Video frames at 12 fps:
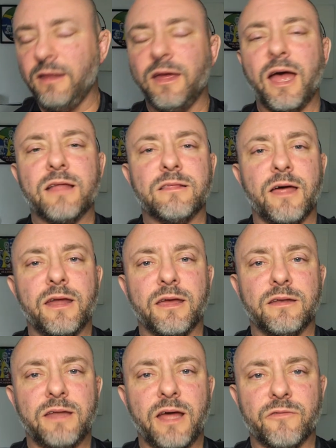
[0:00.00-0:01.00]
athletic
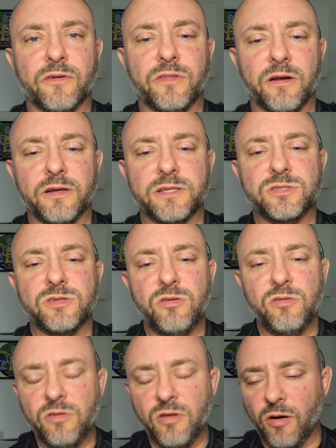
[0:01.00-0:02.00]
endeavor, there's
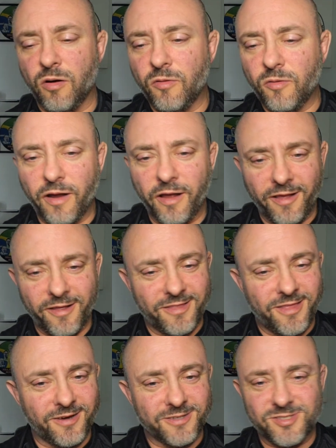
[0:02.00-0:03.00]
no
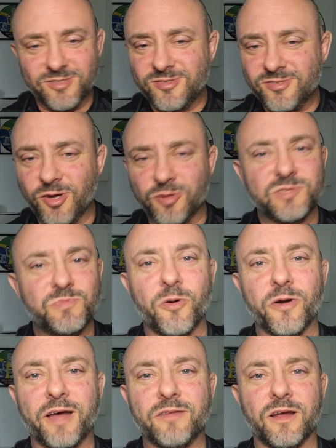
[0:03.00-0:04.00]

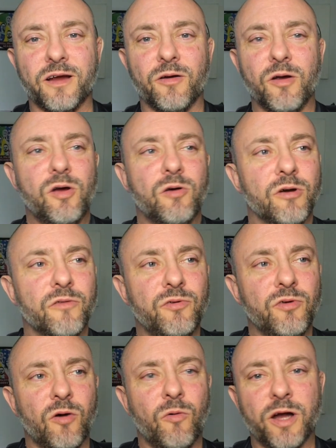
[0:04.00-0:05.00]
sport out there where if
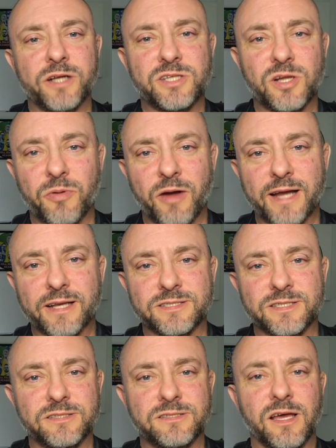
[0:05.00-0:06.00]
you go watch their
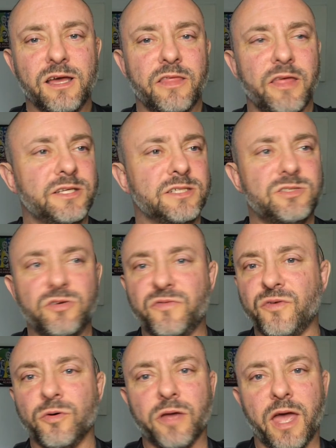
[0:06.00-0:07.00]
practices, they just do
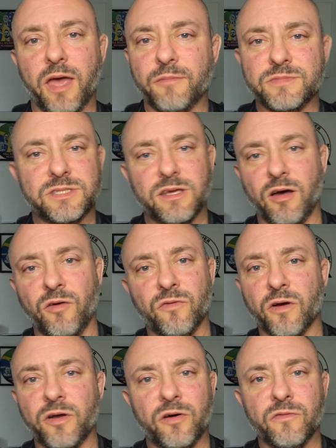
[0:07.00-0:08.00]
full games
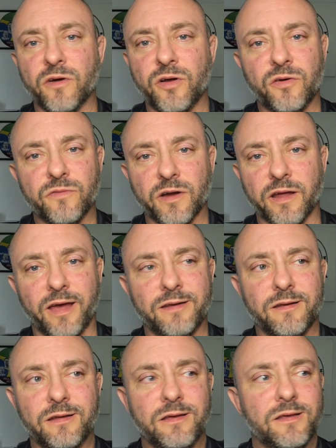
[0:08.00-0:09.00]
over and over and over again.
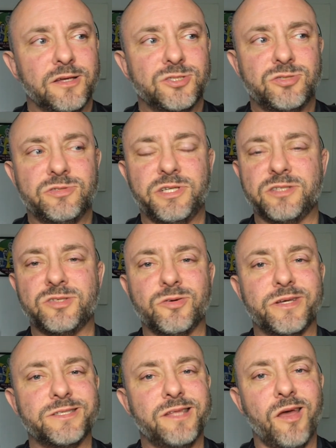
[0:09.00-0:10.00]
Jiu-jitsu
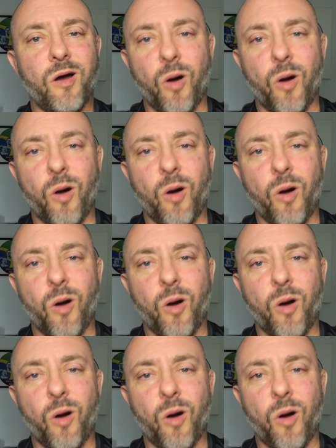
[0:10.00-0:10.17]
is the